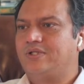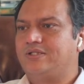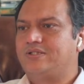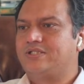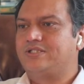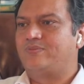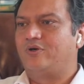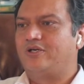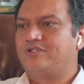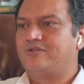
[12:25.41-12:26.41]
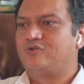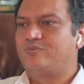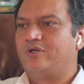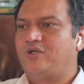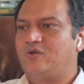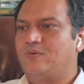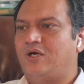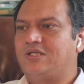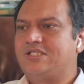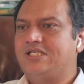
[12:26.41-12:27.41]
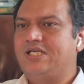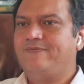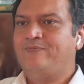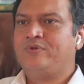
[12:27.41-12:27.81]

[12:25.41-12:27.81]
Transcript: that this is a progressive supranuclear palsy.